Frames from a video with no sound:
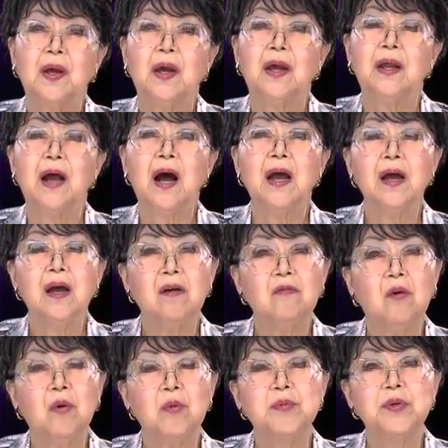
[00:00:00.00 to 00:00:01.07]
And I have
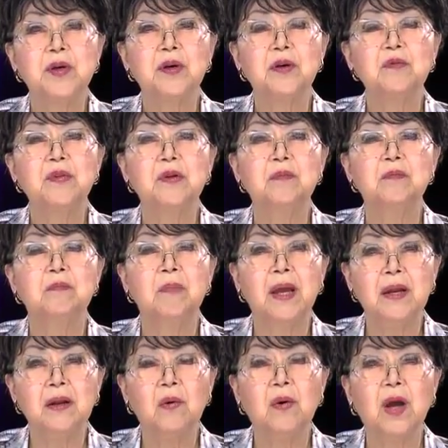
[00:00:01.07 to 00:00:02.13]
observed in
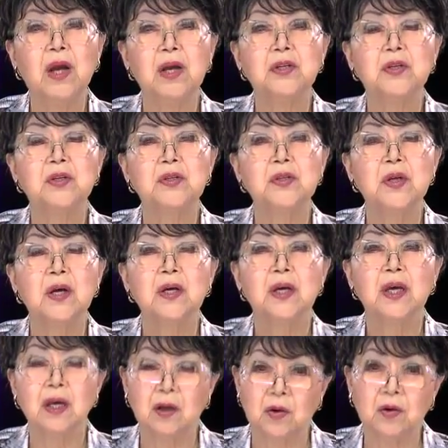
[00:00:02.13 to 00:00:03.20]
many occasions,
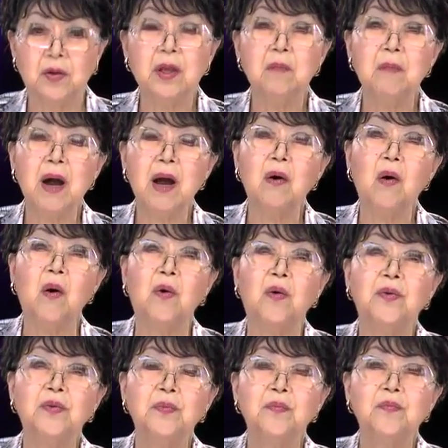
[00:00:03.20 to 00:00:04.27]
including my
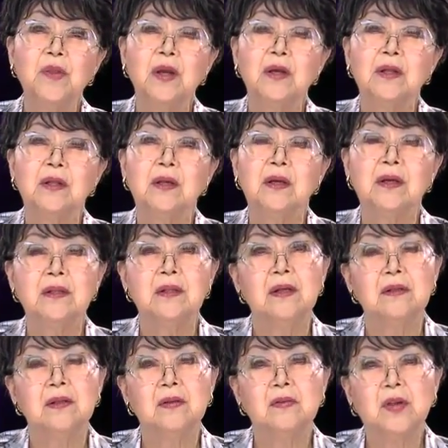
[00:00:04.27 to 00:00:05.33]
own, the,
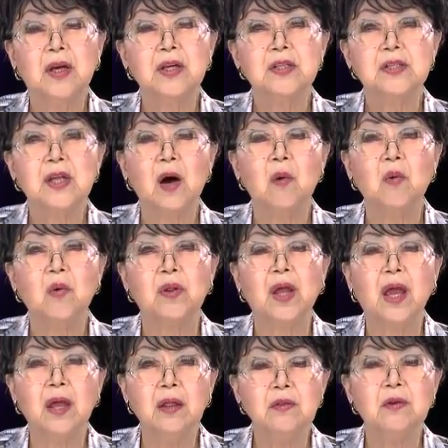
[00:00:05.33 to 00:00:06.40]
the things that would
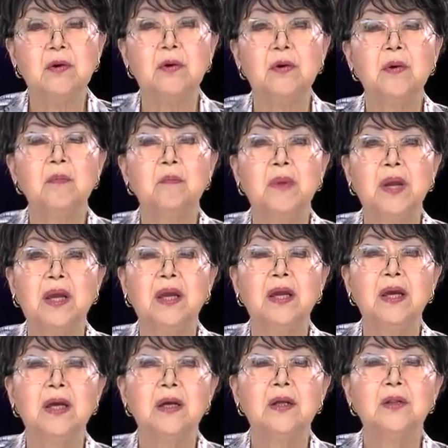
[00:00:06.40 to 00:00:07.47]
hinder
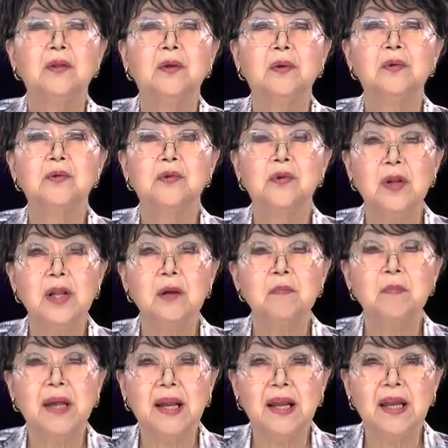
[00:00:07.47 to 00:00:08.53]
me to truly
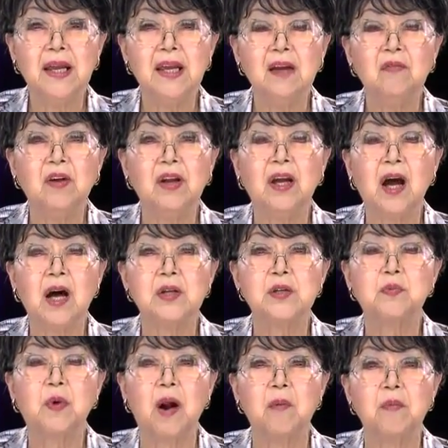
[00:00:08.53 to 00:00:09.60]
believe in
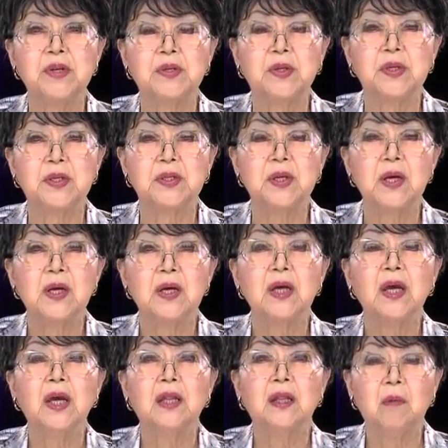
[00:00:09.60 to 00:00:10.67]
God's promises
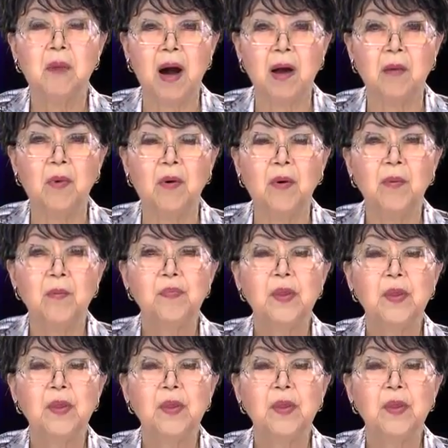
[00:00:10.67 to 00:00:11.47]
in the Bible.